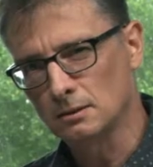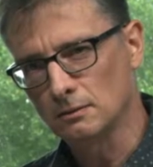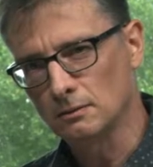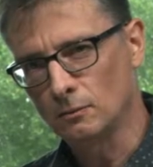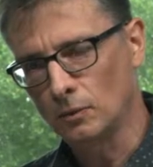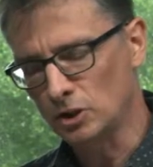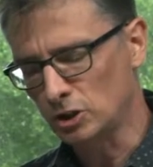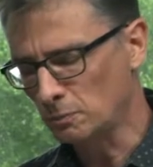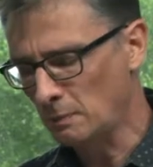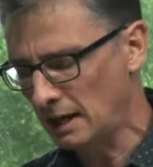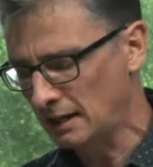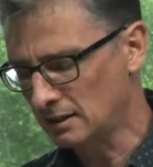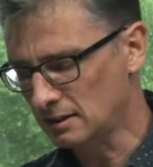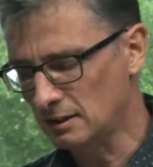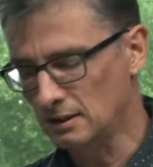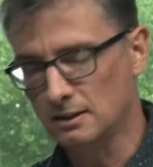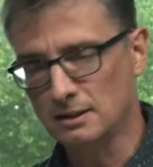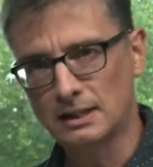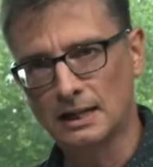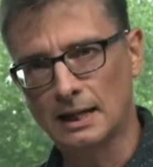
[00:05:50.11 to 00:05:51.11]
which makes
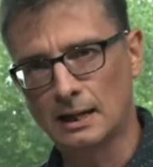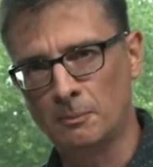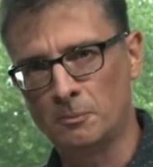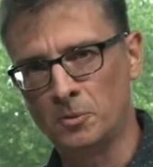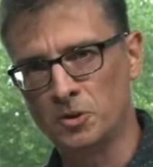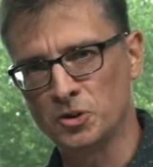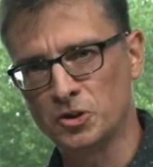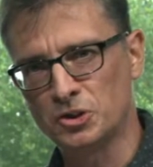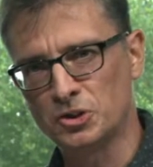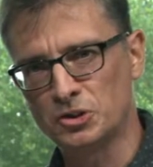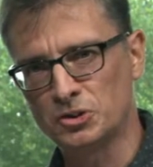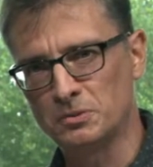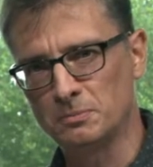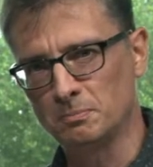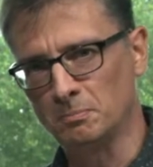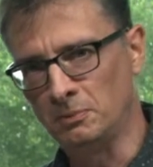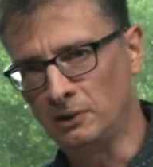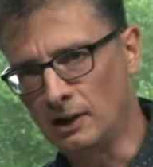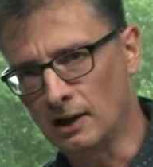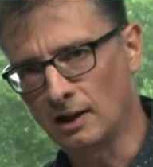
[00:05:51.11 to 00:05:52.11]
these cameras
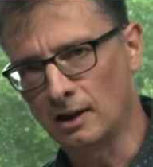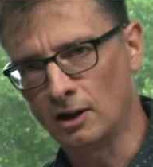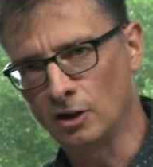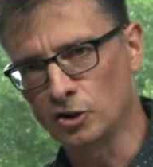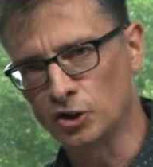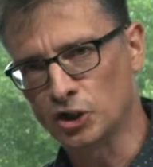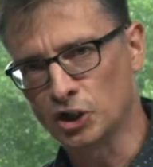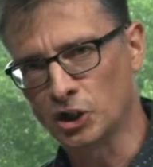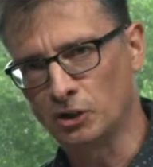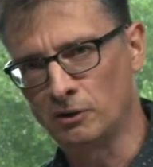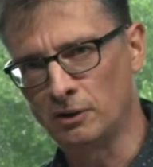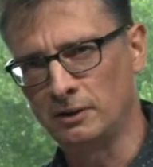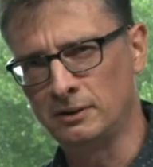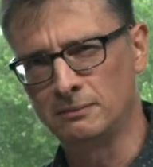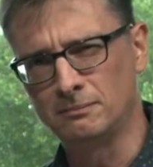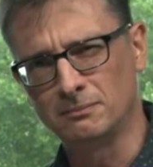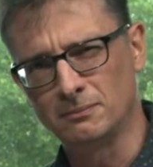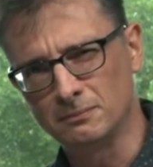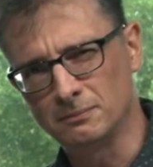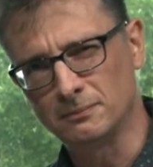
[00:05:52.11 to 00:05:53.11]
larger
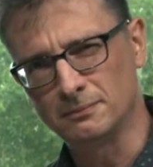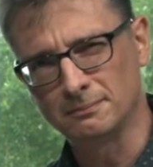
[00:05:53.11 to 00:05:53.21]
and